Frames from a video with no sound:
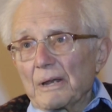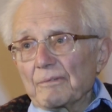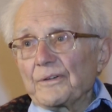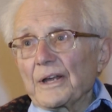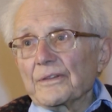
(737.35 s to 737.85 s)

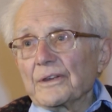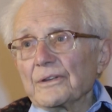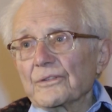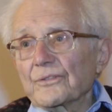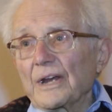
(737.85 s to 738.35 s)
my father
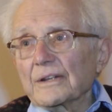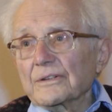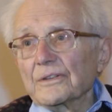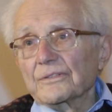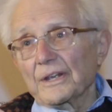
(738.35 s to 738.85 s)
in his
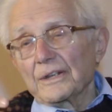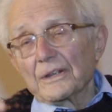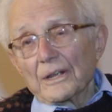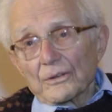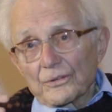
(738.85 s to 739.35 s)
writings
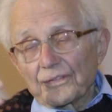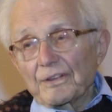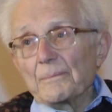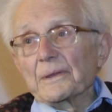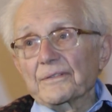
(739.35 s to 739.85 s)
and to
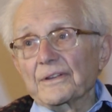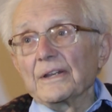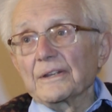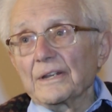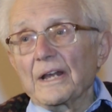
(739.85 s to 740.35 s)
some
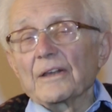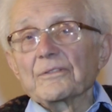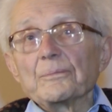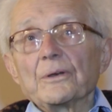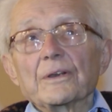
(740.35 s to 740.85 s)
extent in
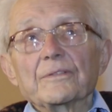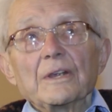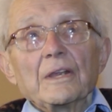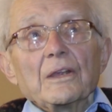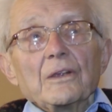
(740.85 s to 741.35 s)
Heisenberg's.